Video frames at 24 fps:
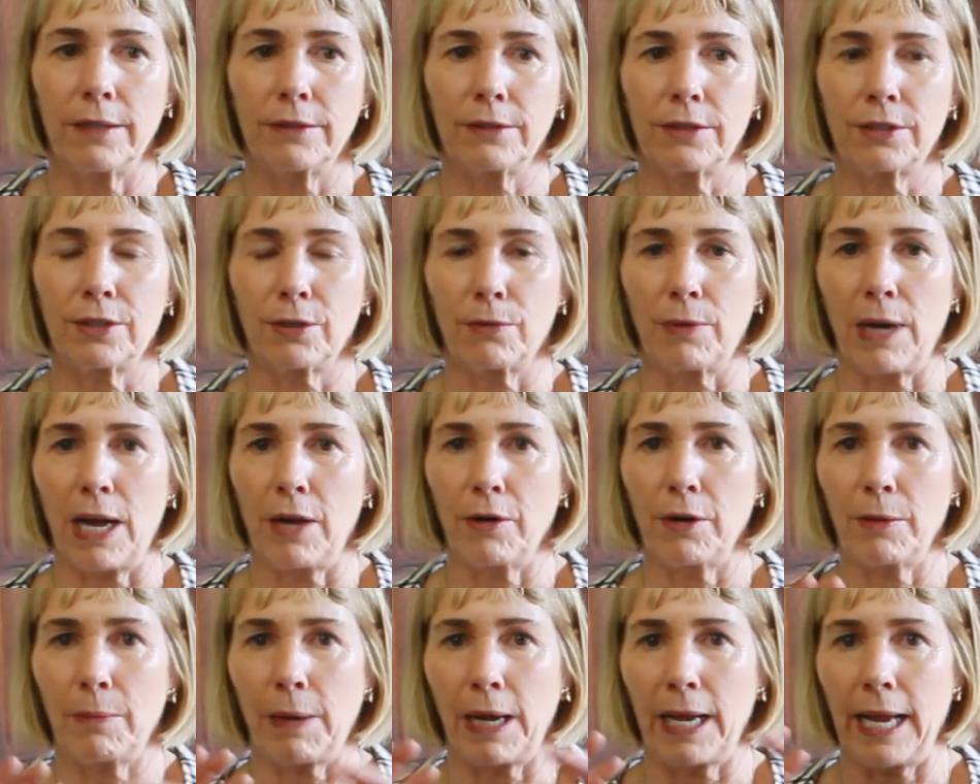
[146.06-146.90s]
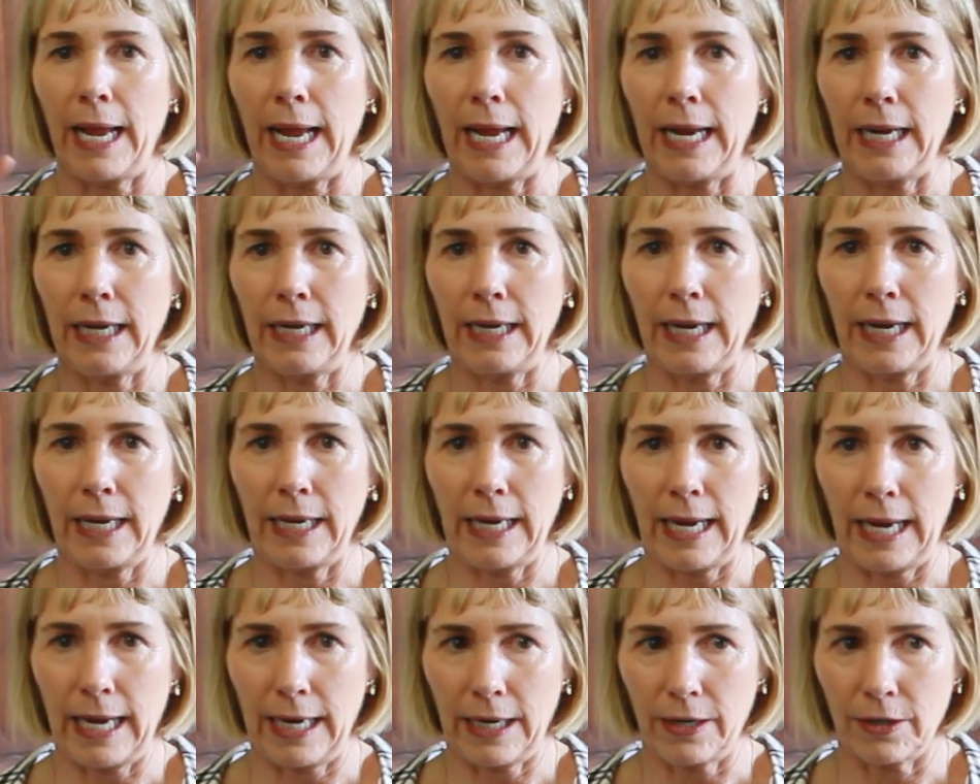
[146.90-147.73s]
surrounded by
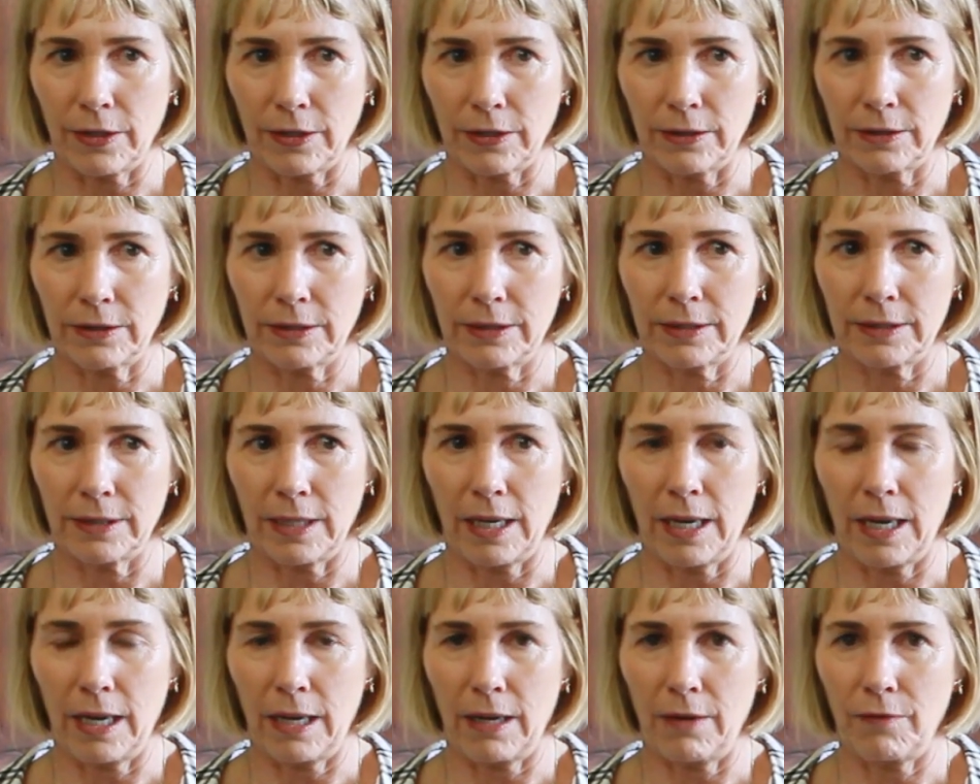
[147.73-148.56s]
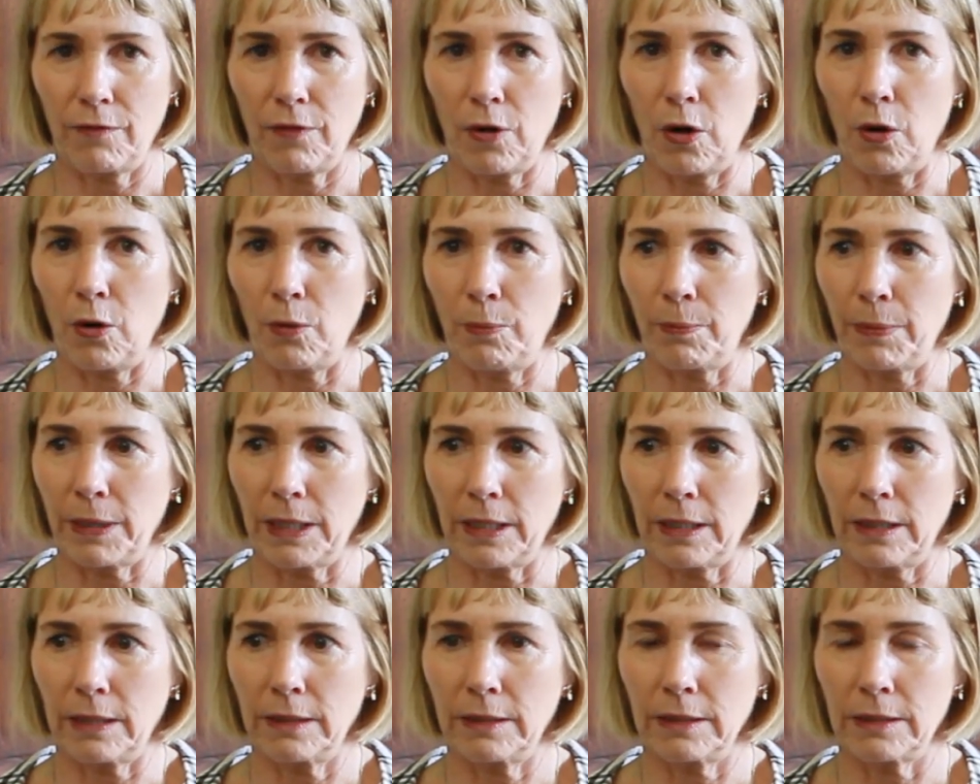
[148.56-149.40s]
88 acres of
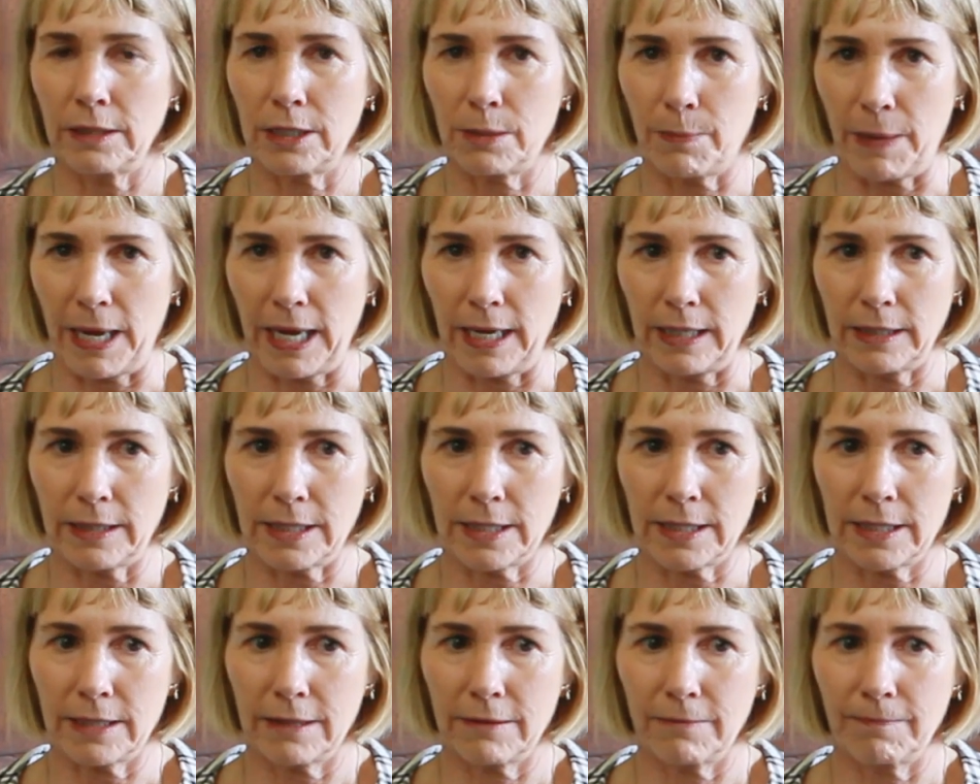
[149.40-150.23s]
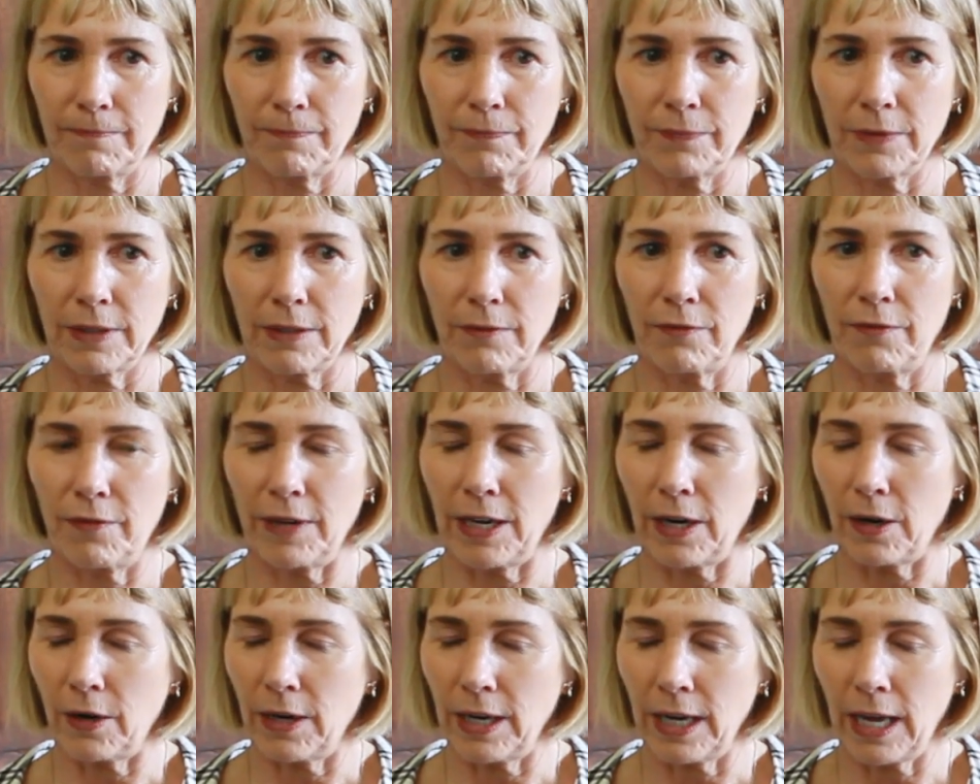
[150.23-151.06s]
open space.
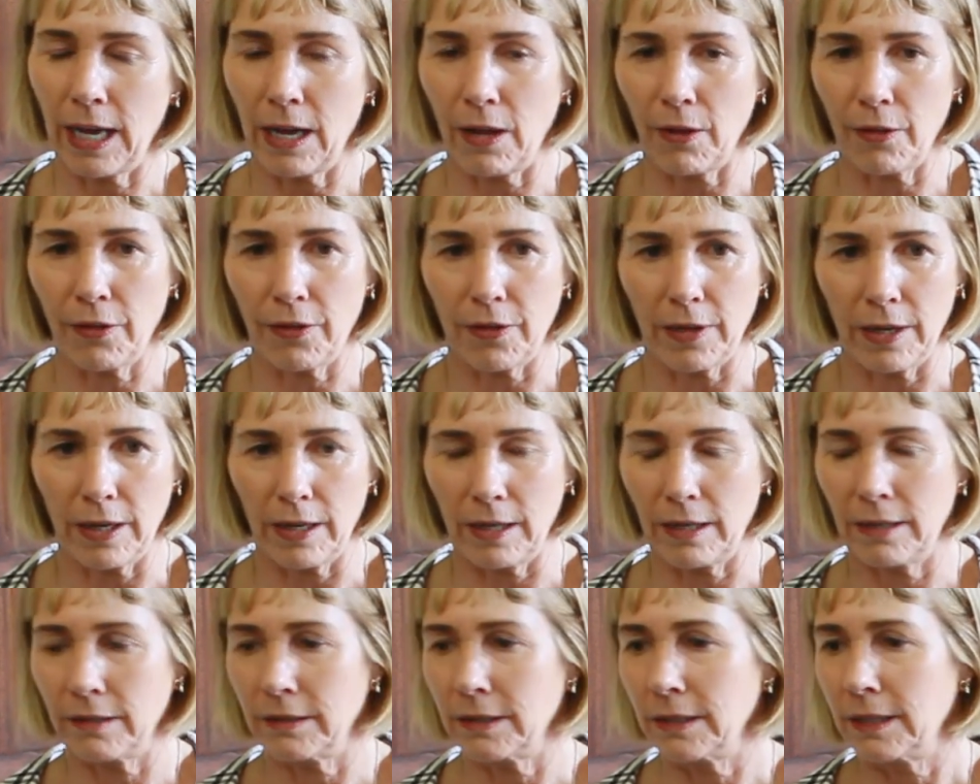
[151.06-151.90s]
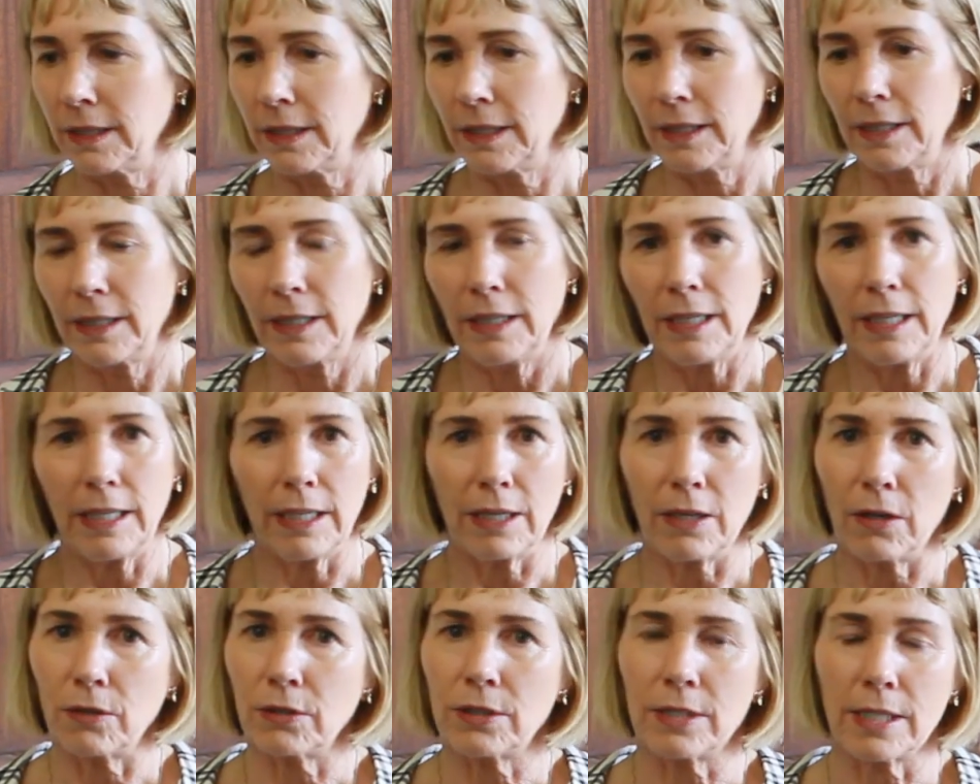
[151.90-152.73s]
Very healthy
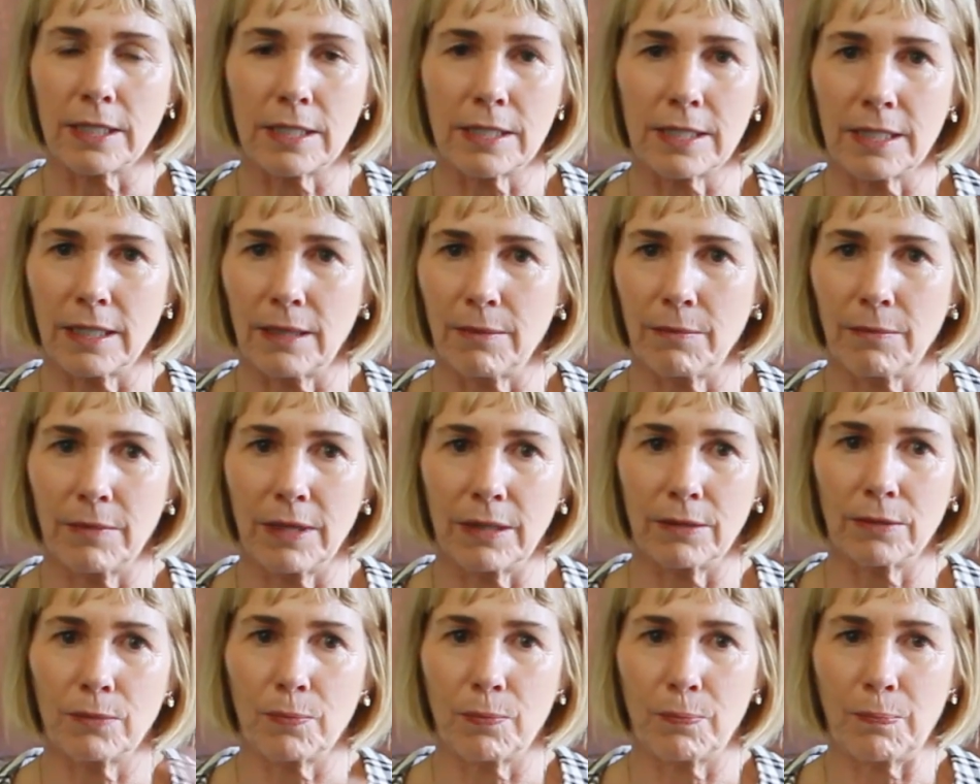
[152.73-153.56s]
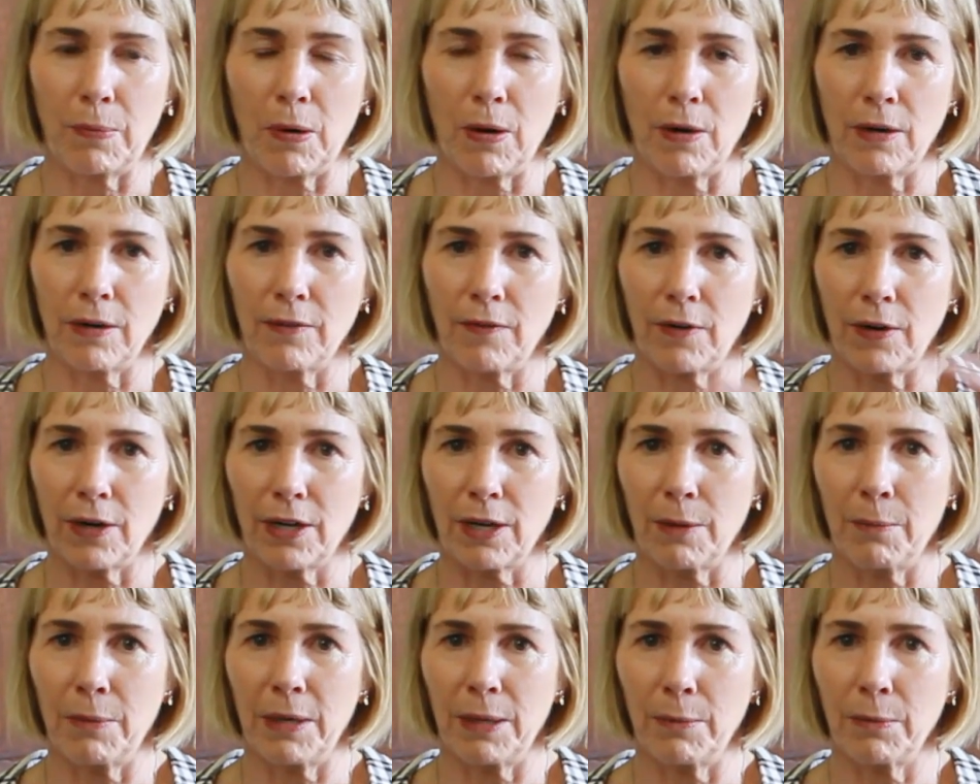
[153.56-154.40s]
ecosystem. That's part of our
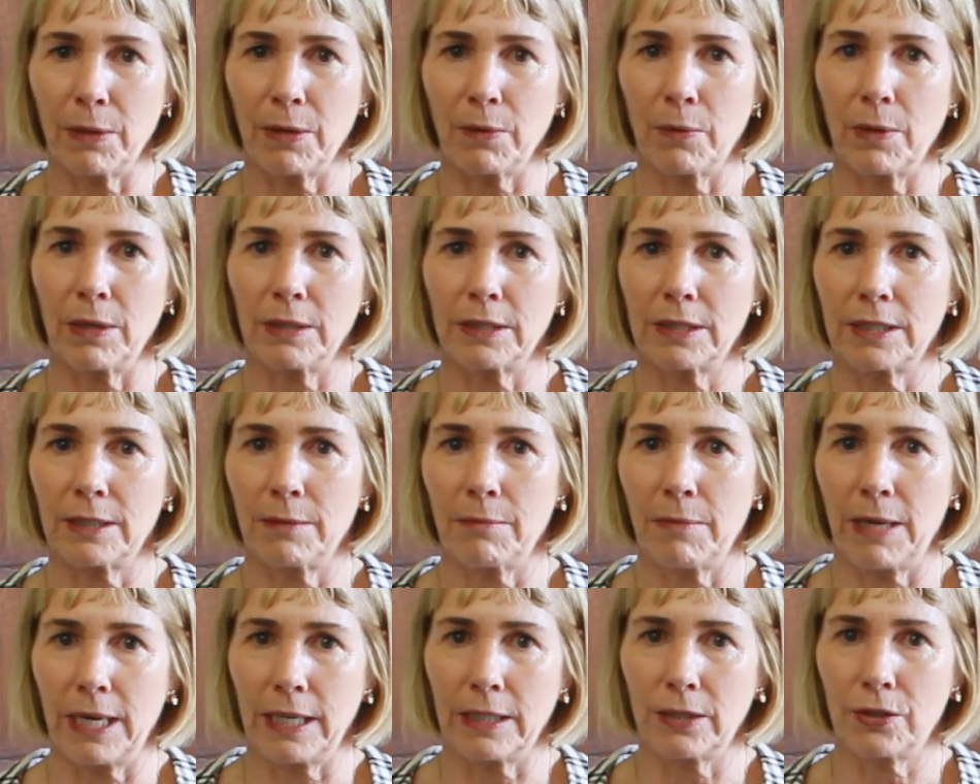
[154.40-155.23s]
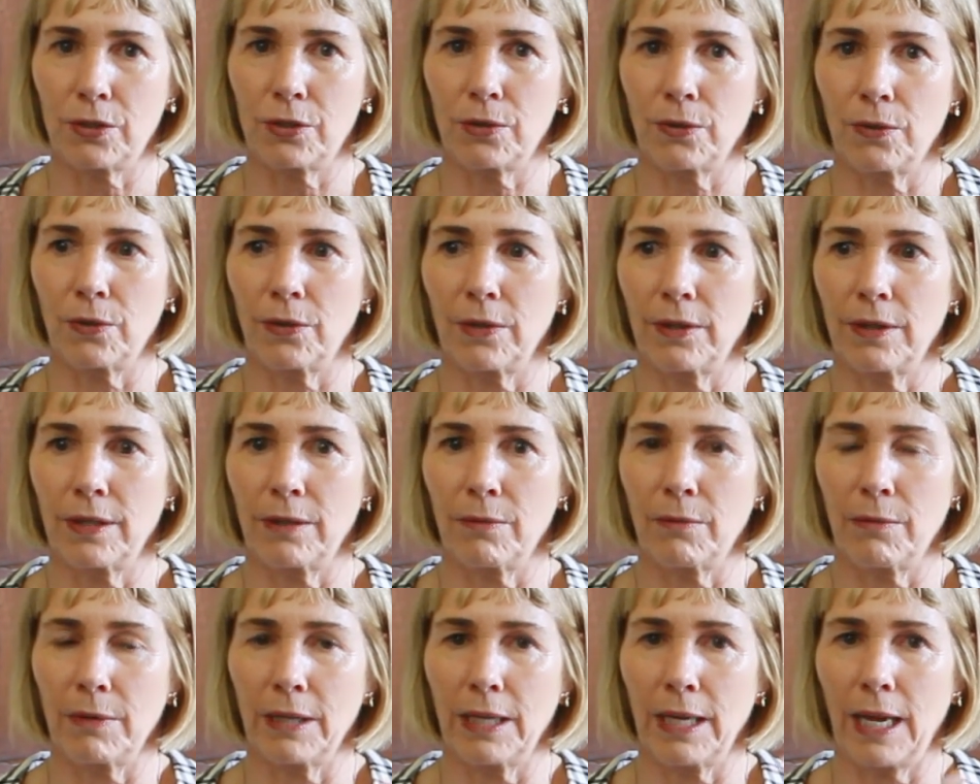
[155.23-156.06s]
commitment, was to make sure
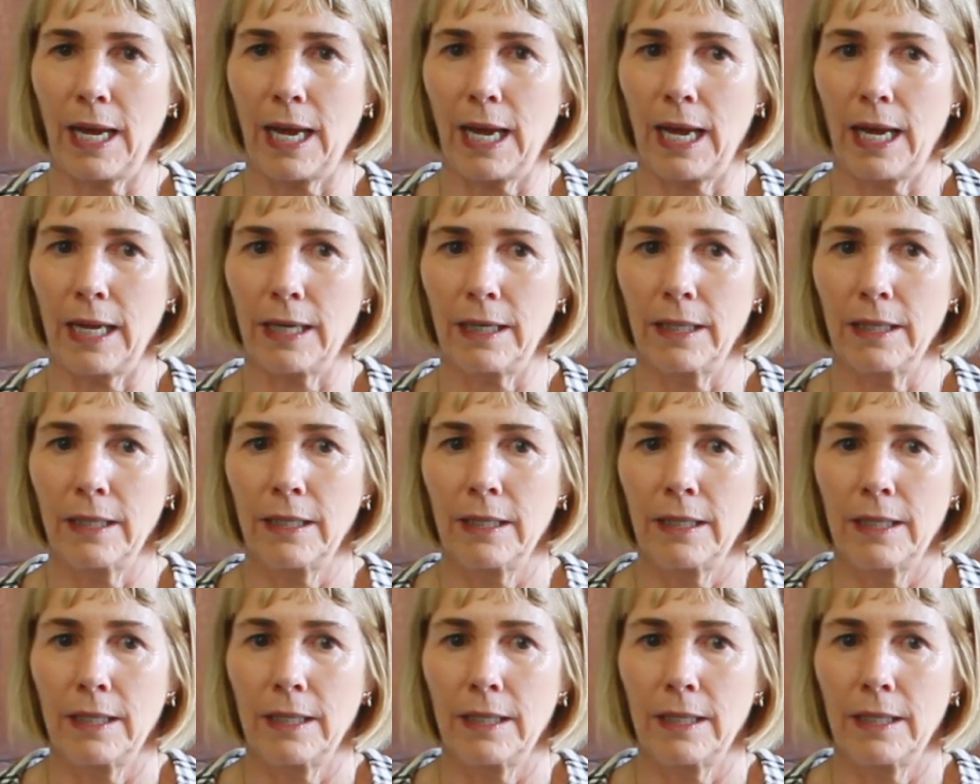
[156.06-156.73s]
that we had